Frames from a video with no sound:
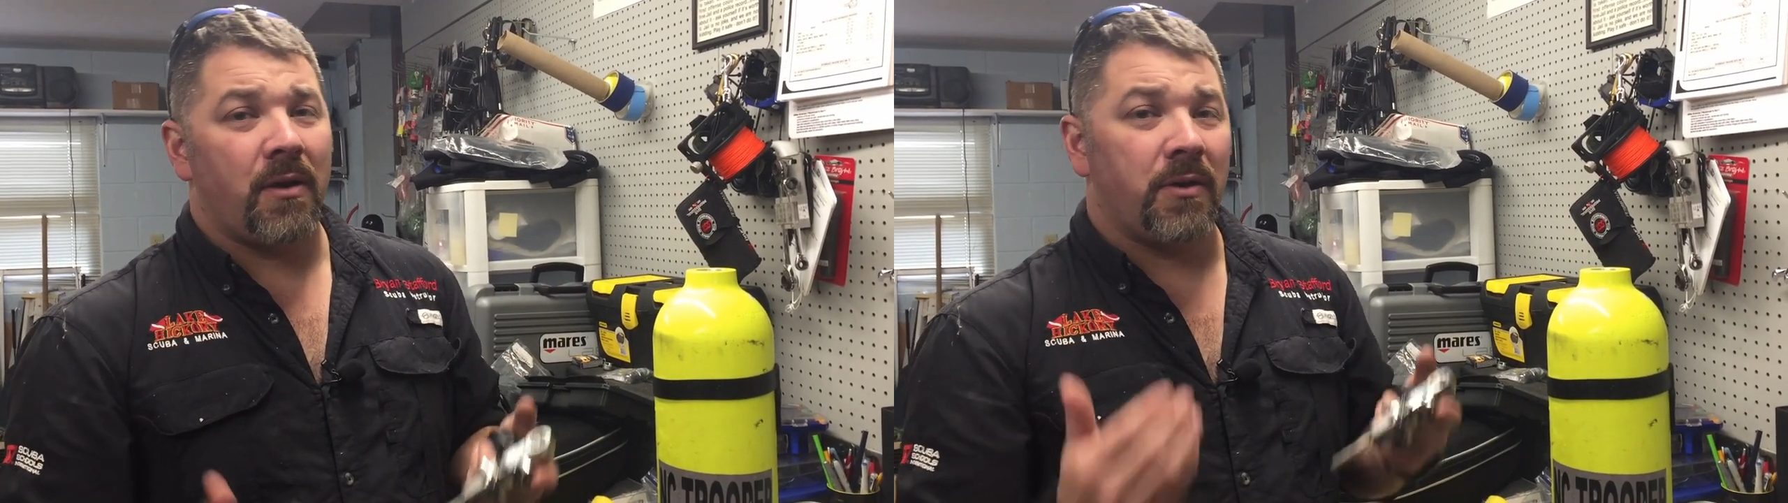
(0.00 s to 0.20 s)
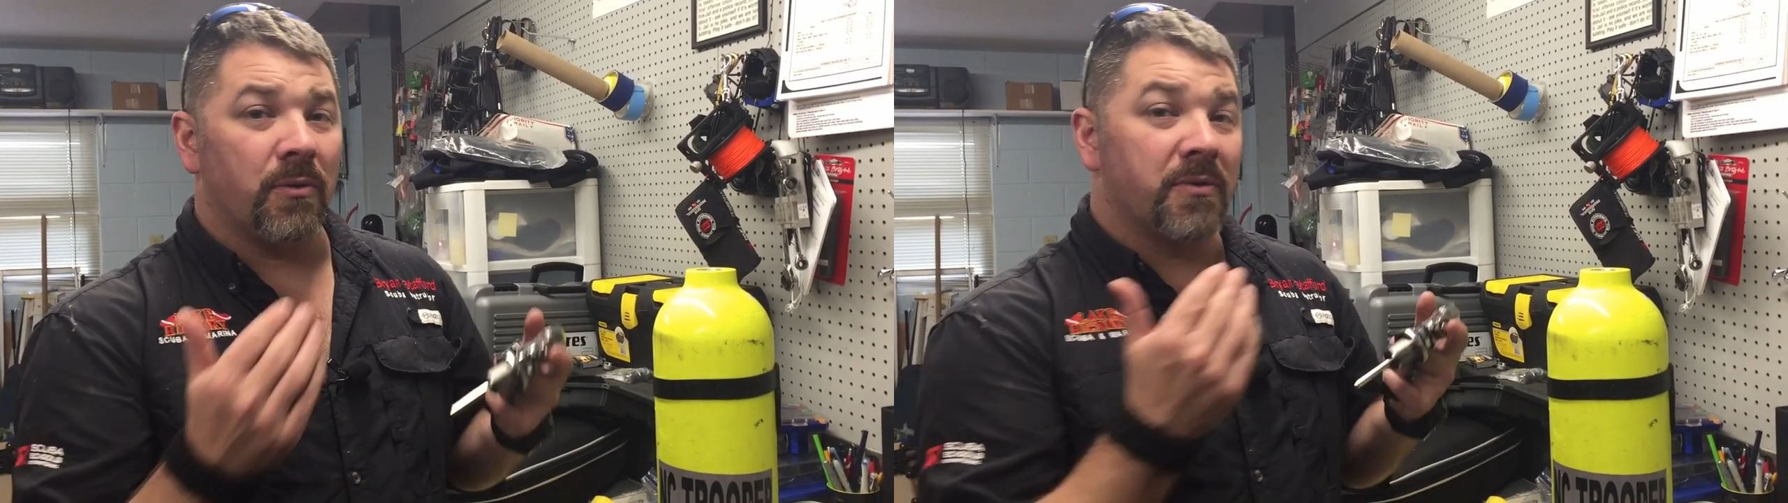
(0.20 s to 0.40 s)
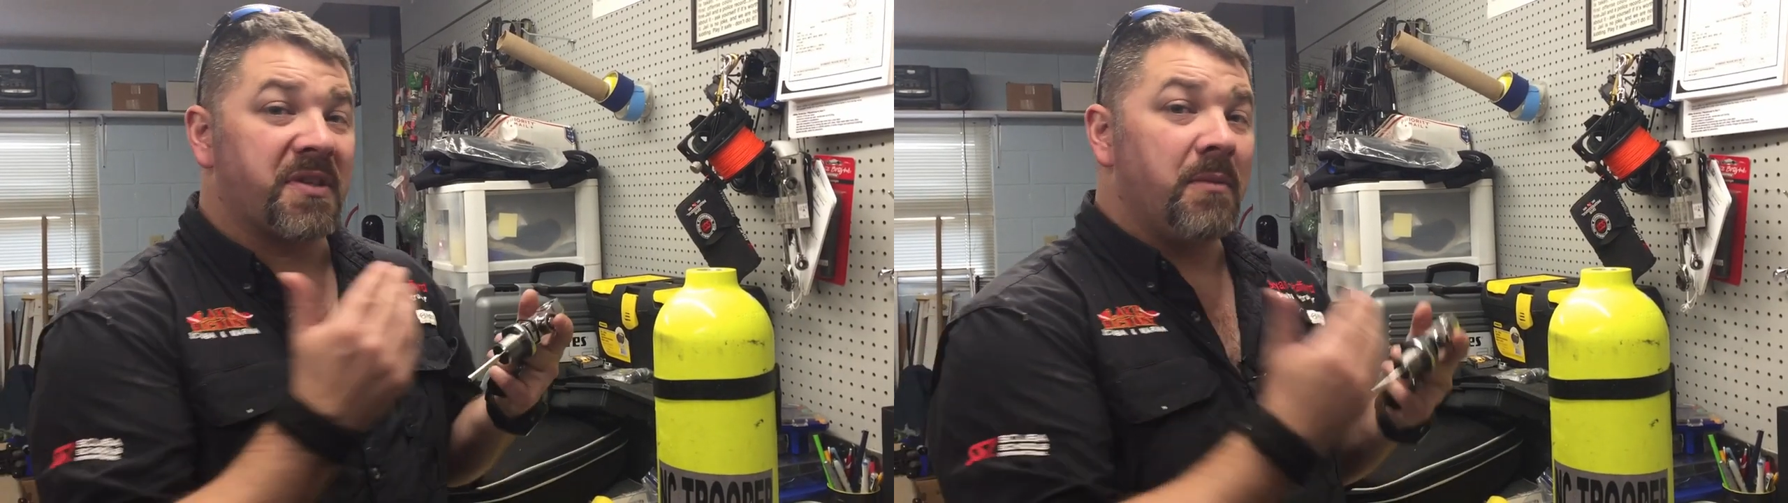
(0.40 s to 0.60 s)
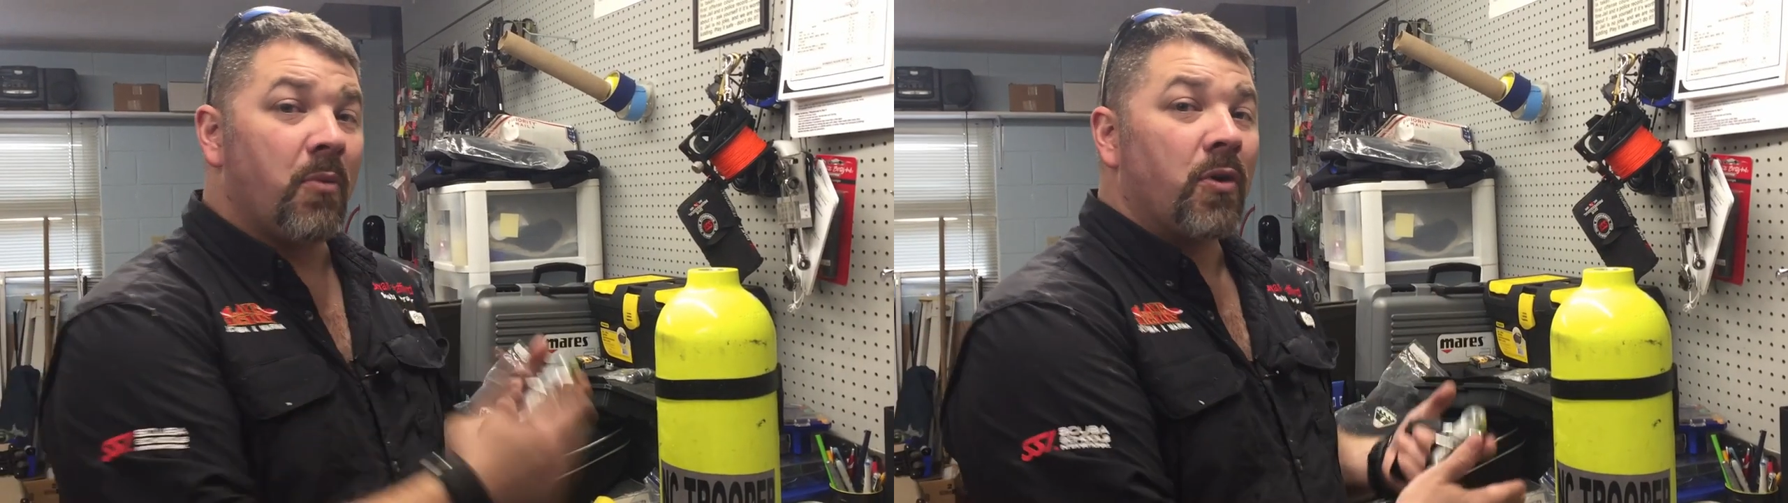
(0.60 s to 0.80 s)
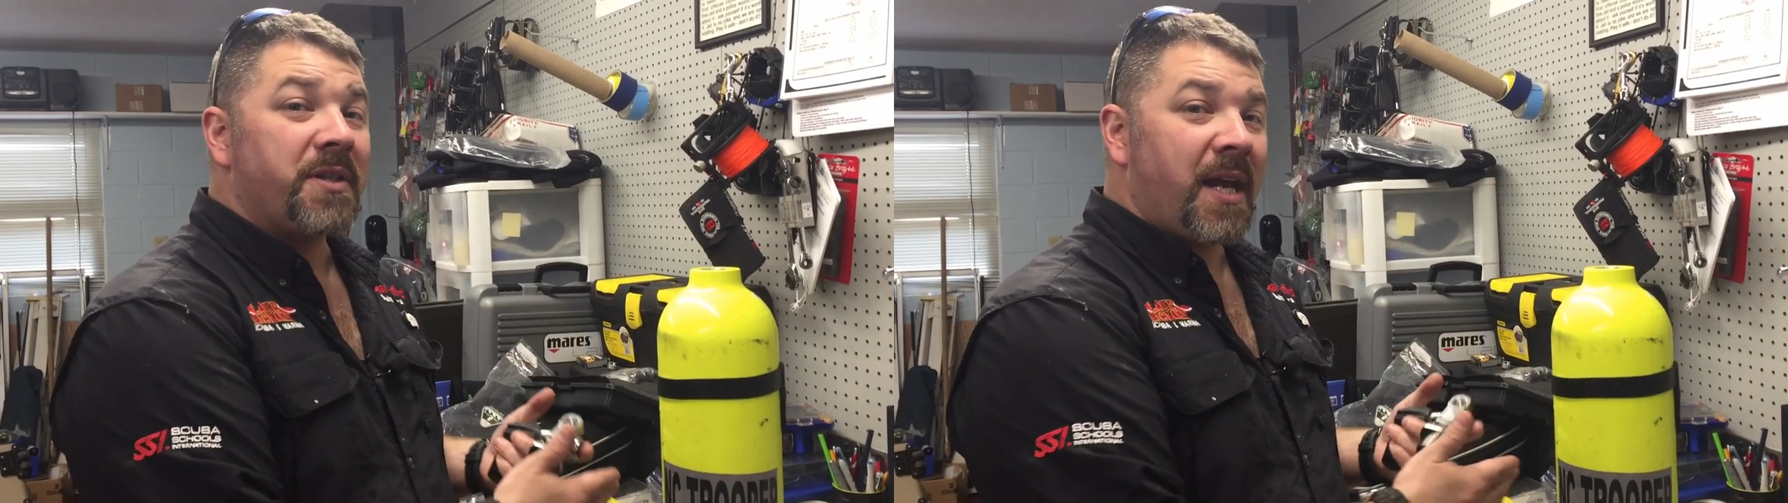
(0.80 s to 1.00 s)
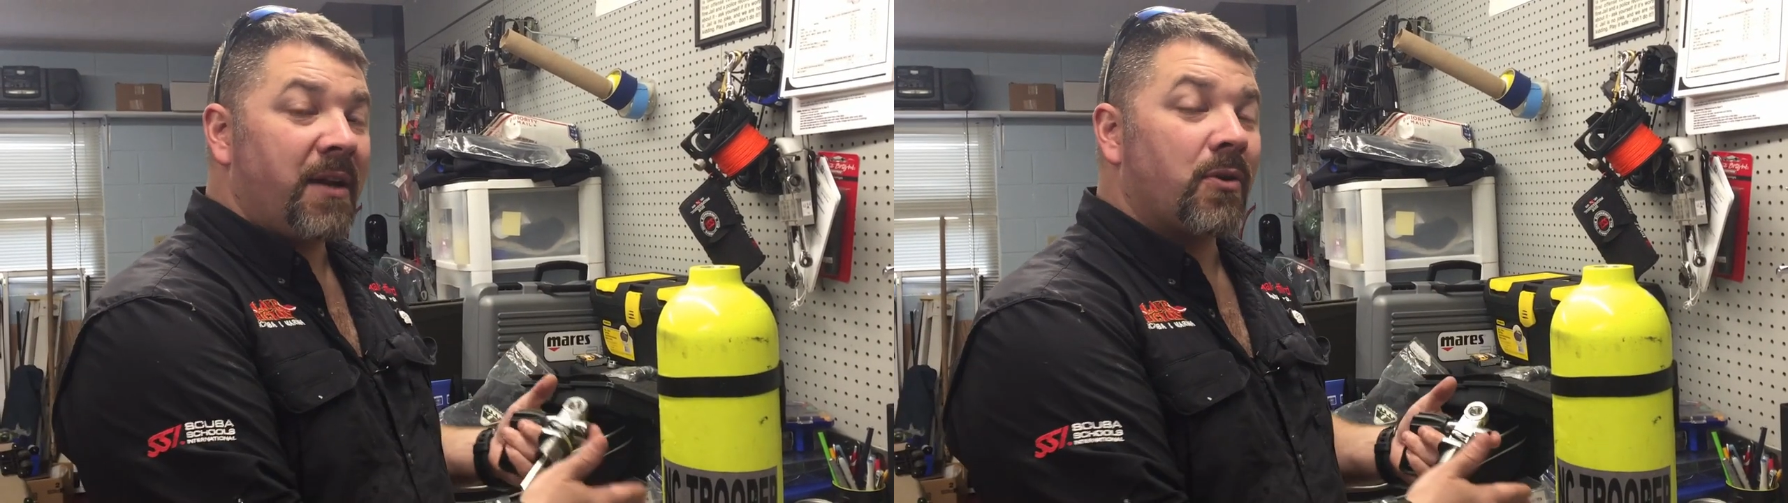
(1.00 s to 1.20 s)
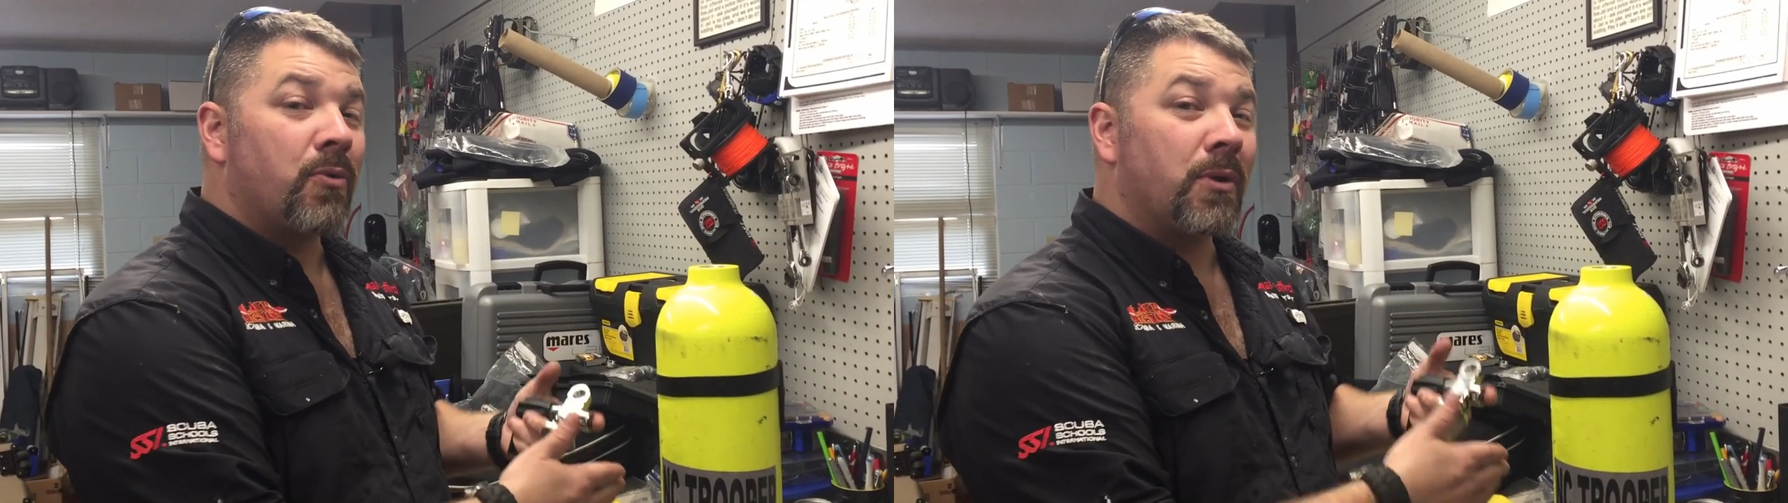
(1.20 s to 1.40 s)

you want to see more technical